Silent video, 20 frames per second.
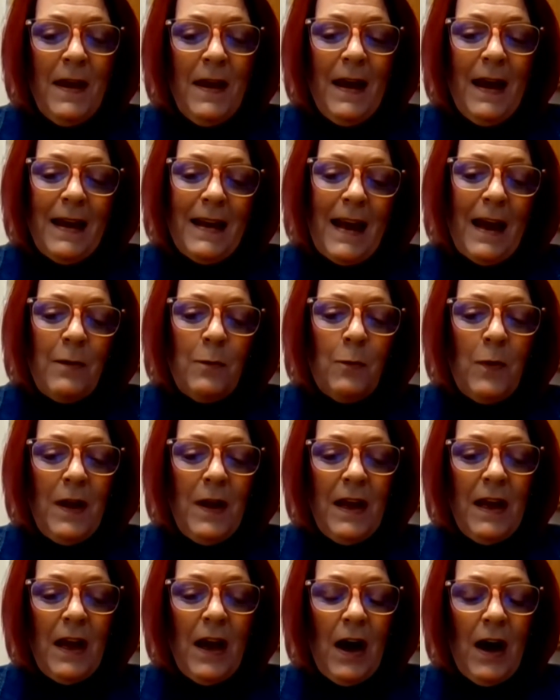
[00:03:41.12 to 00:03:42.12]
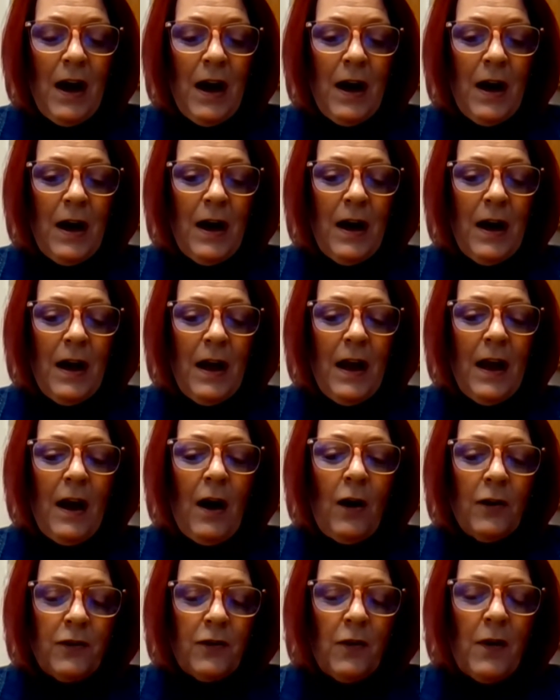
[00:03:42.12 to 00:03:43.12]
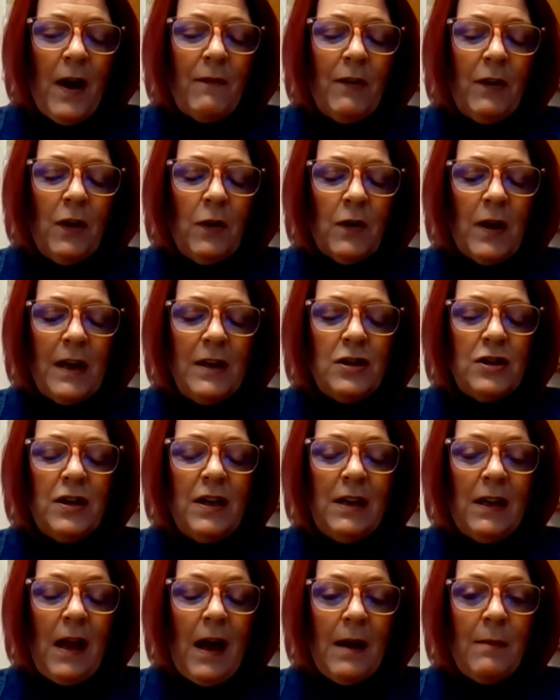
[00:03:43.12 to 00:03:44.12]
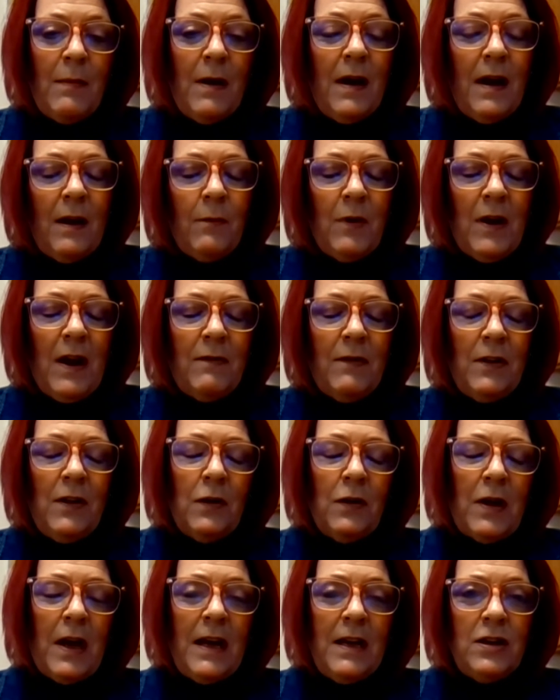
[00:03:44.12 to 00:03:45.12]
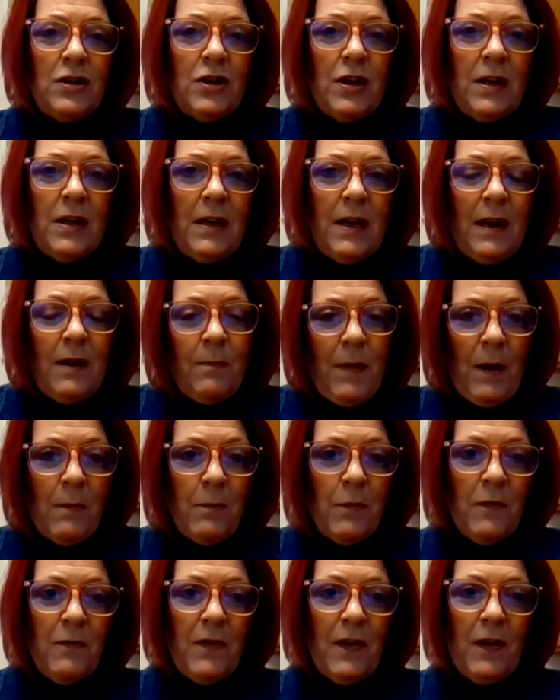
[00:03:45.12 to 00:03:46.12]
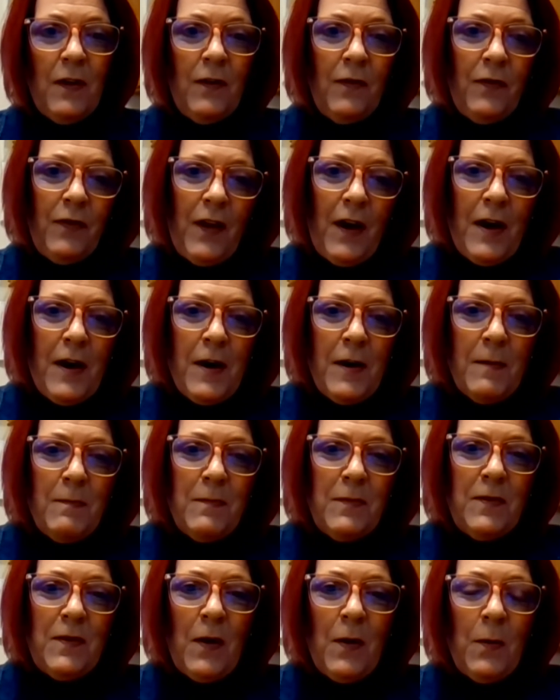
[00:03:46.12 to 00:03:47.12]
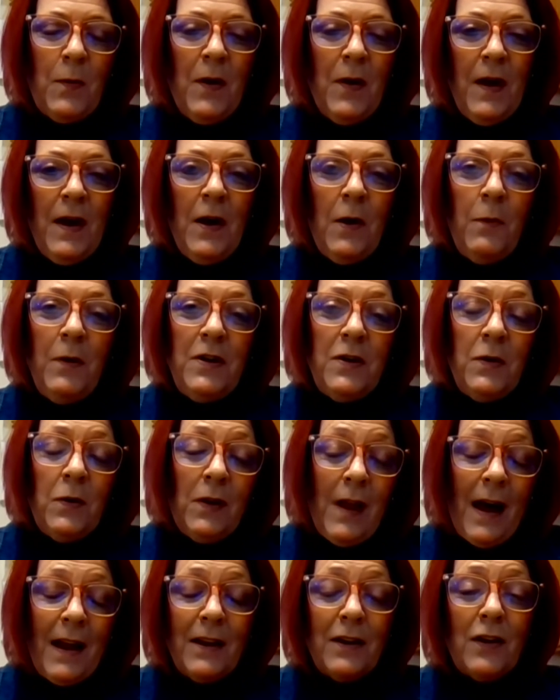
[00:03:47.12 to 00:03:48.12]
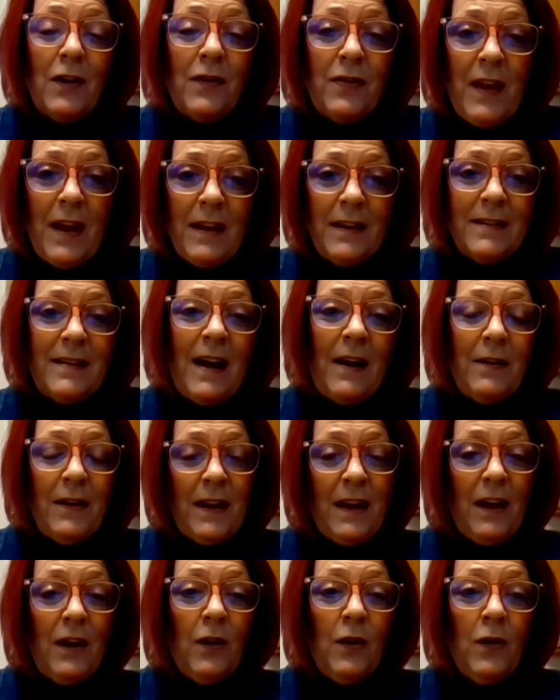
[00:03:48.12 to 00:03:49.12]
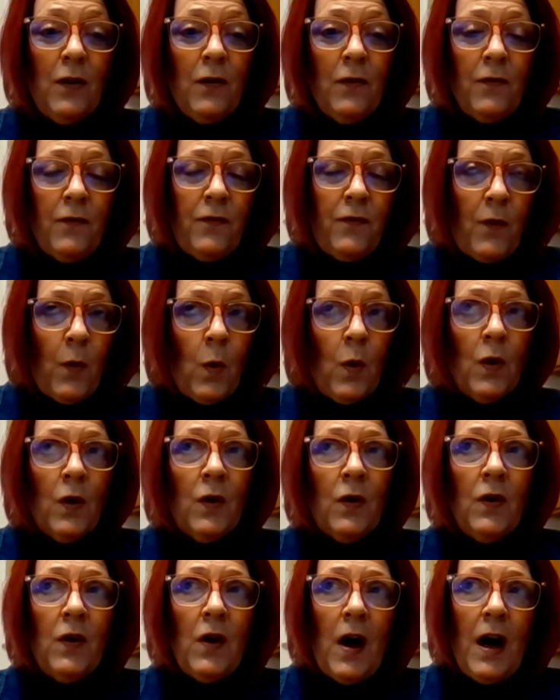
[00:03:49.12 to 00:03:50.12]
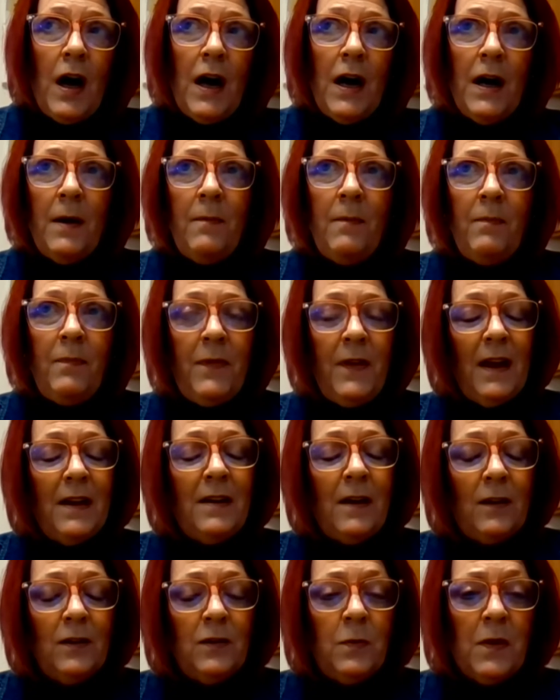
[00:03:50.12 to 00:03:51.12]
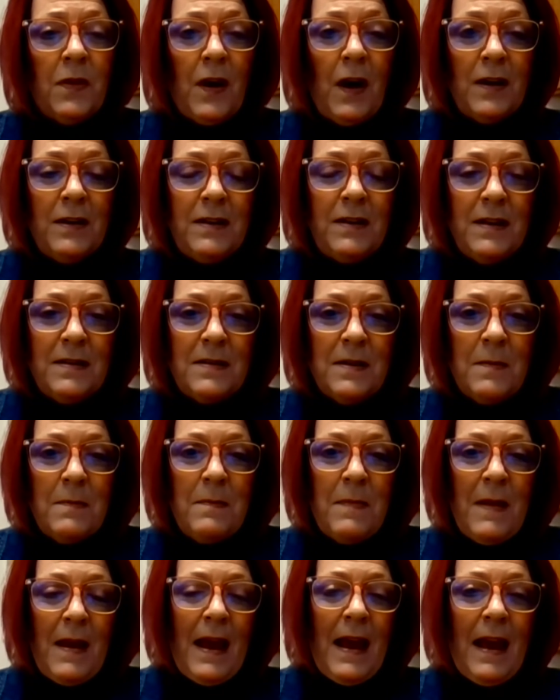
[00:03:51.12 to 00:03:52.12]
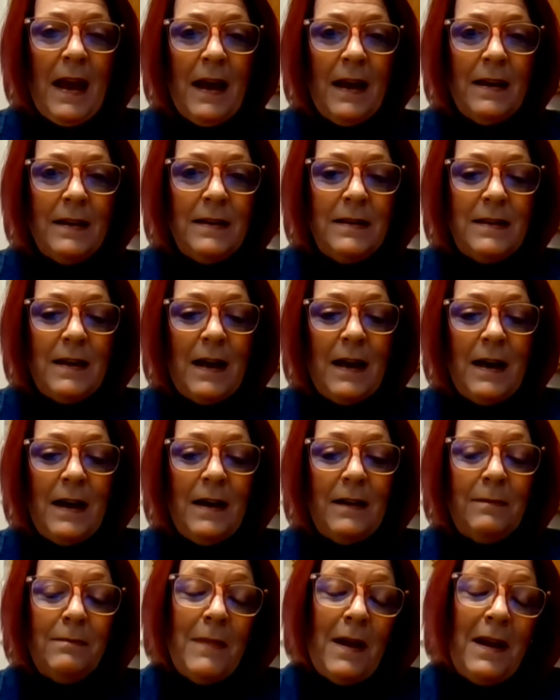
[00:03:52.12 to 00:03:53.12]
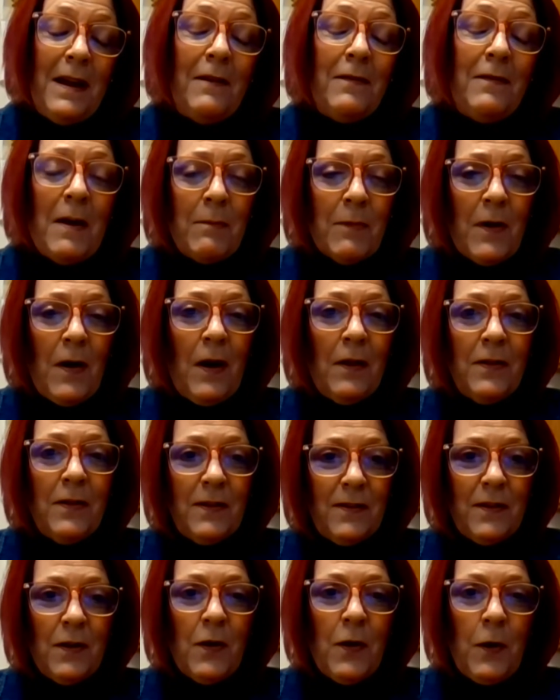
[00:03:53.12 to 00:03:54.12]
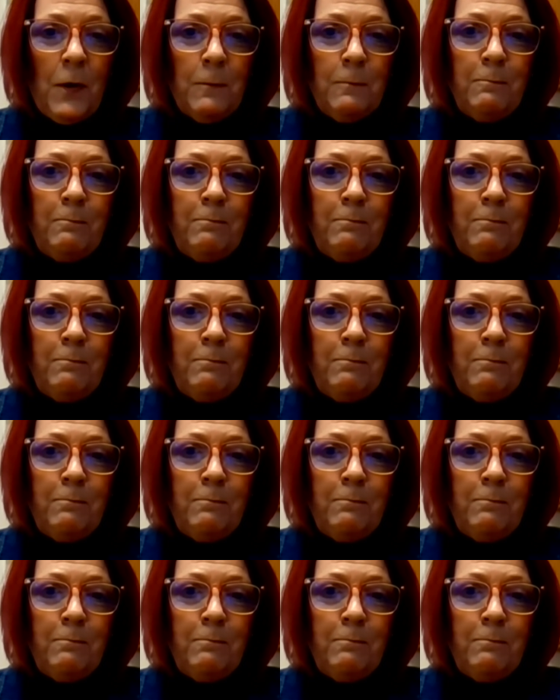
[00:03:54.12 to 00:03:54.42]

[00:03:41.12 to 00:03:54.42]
again, we also have a location in Lima, and we have a location in Pemberville. So we do a lot of good things out here for the adults with autism, and many of them call this their home.